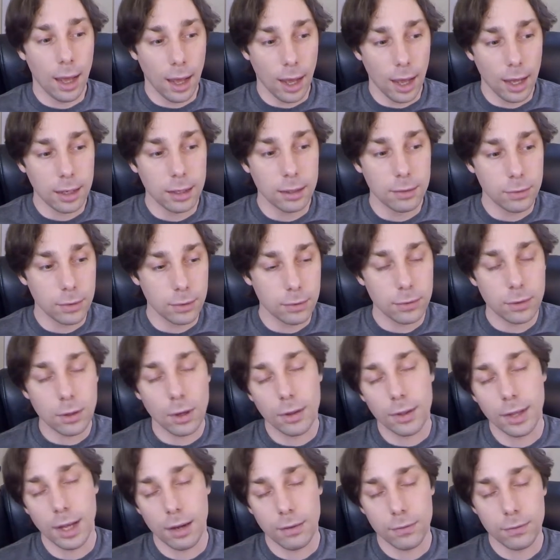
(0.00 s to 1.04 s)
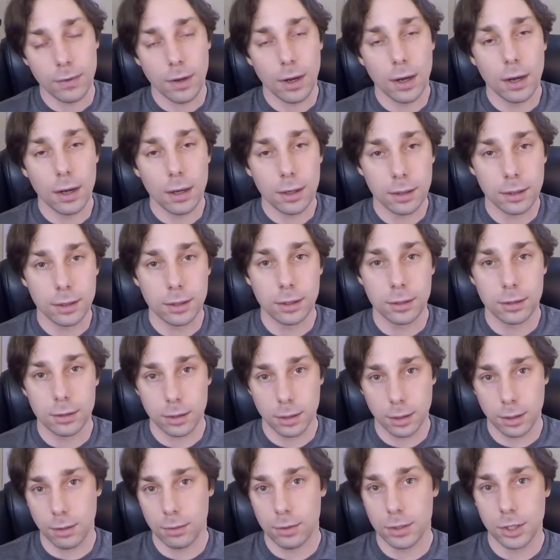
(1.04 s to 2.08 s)
if you've got that far to,
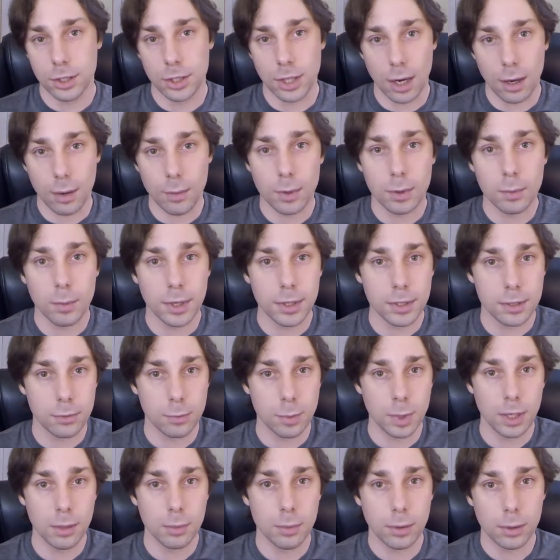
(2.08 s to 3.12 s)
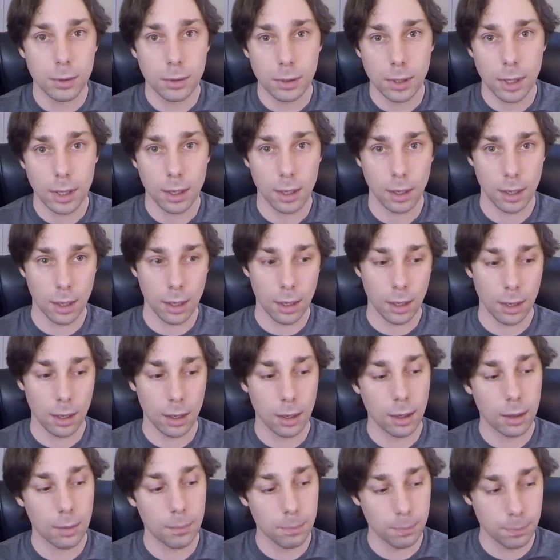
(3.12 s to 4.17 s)
you know, to share it with a bunch of people,
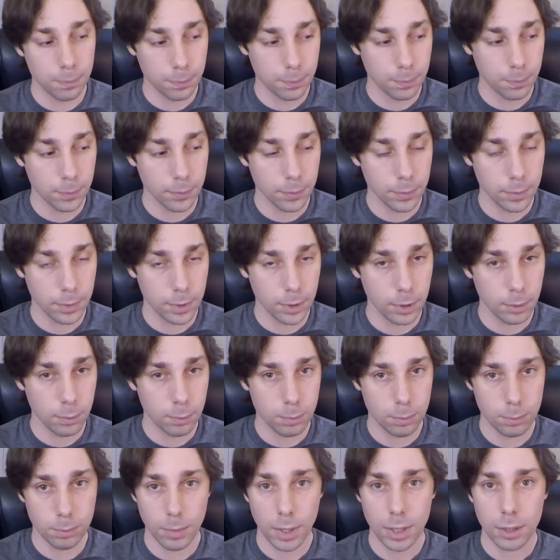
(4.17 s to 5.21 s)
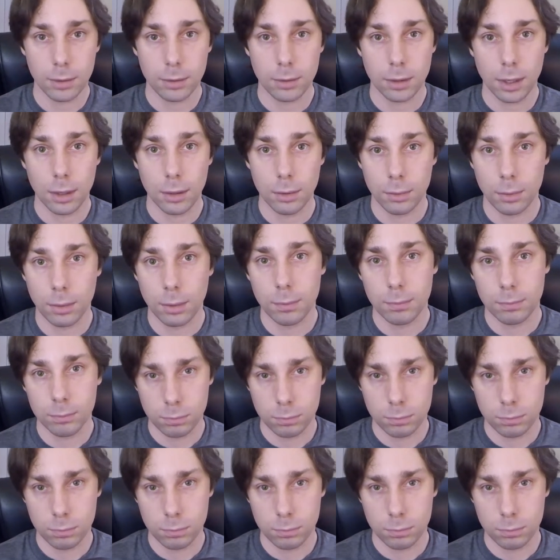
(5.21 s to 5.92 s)
you might not know.